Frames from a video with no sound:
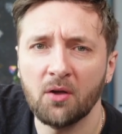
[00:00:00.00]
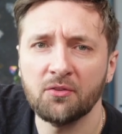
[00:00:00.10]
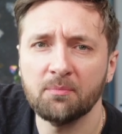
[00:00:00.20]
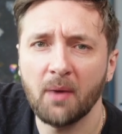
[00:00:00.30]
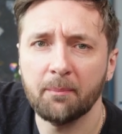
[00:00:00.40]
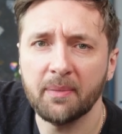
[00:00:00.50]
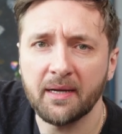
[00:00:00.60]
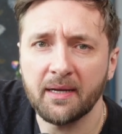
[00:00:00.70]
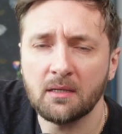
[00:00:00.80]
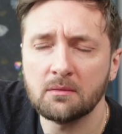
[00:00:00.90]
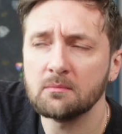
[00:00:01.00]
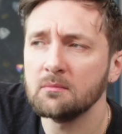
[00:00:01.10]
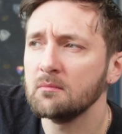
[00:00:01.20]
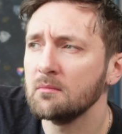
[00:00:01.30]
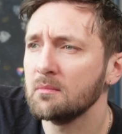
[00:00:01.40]
might be,
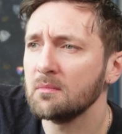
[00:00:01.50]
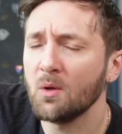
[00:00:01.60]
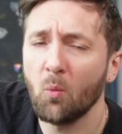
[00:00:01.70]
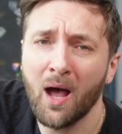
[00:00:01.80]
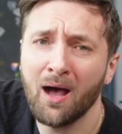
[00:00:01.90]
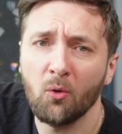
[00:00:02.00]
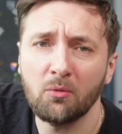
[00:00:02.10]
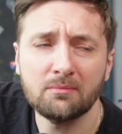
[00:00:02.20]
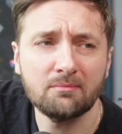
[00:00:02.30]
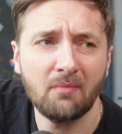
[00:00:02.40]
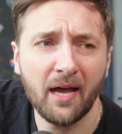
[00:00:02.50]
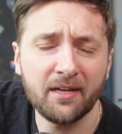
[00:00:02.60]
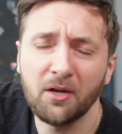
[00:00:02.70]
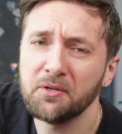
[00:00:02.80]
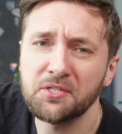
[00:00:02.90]
wow, I can
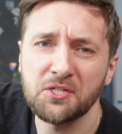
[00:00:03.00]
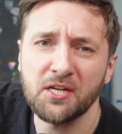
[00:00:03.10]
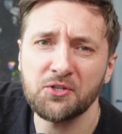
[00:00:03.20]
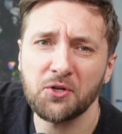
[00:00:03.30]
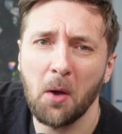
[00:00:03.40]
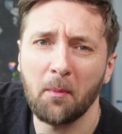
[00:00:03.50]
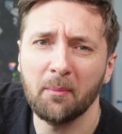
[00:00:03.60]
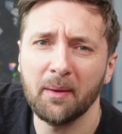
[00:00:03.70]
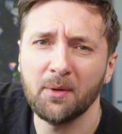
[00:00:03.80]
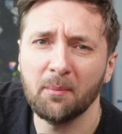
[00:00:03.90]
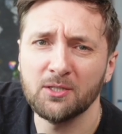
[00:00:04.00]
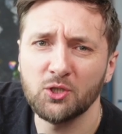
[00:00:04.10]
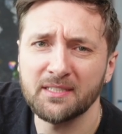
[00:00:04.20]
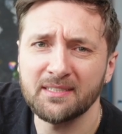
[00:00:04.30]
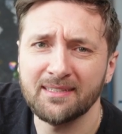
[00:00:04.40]
only suggest you compliment me on my dress
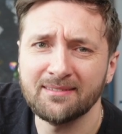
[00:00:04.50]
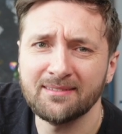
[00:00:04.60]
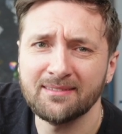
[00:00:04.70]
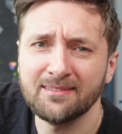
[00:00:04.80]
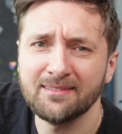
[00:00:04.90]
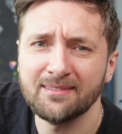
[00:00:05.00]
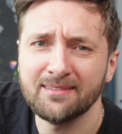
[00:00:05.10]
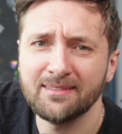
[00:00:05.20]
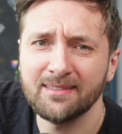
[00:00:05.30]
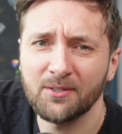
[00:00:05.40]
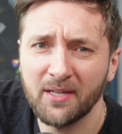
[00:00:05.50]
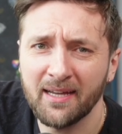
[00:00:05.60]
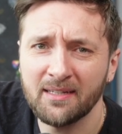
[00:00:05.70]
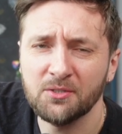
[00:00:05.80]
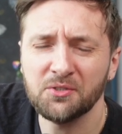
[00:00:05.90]
sense. Okay?
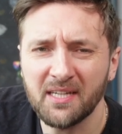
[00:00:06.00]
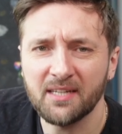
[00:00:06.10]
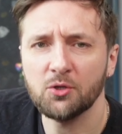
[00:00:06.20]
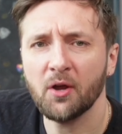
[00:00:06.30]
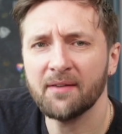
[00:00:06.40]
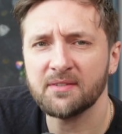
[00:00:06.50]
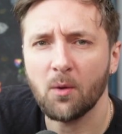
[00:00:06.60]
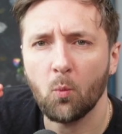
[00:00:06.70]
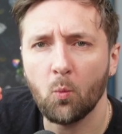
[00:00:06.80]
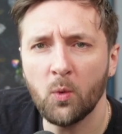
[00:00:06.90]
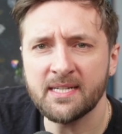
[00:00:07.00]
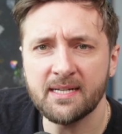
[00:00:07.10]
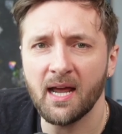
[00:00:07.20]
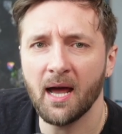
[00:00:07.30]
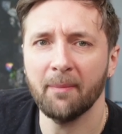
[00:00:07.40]
You see, you've got to have something witty to
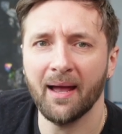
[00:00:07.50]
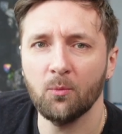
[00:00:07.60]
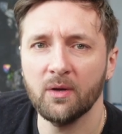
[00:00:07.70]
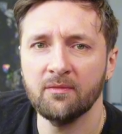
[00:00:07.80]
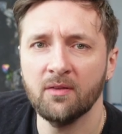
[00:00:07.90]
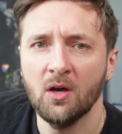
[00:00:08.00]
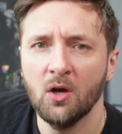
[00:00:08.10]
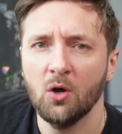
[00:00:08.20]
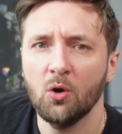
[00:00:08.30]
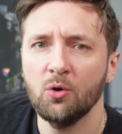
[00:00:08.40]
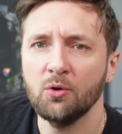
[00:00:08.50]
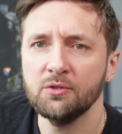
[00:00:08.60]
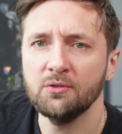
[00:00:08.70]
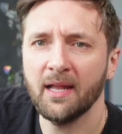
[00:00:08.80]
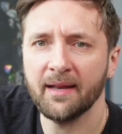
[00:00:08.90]
come back with, or you
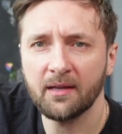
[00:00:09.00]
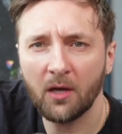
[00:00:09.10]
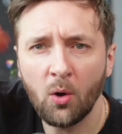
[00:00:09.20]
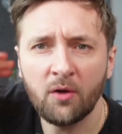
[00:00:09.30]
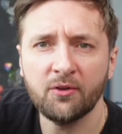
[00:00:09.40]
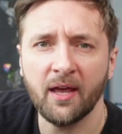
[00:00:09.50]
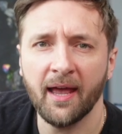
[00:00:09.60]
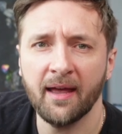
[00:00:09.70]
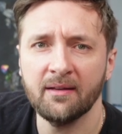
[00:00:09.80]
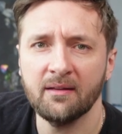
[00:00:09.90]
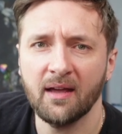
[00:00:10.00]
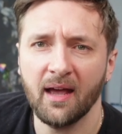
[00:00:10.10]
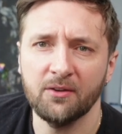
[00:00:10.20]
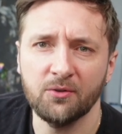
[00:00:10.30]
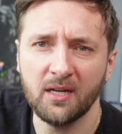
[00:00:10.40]
let it go over your head and
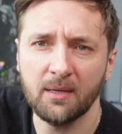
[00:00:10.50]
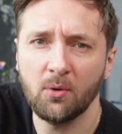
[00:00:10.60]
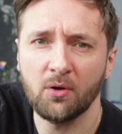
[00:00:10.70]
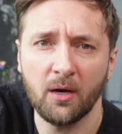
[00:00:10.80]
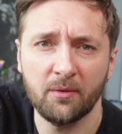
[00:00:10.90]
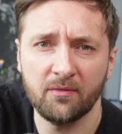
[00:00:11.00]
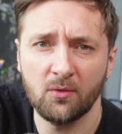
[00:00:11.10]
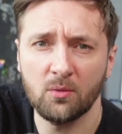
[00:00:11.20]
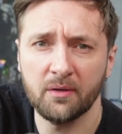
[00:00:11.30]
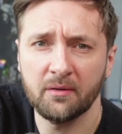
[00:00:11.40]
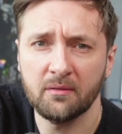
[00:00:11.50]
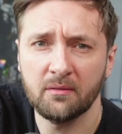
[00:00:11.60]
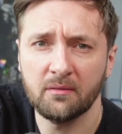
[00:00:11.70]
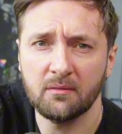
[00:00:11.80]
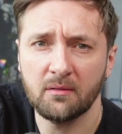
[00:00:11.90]
you keep on going forward.
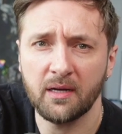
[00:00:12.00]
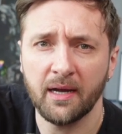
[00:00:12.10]
Okay?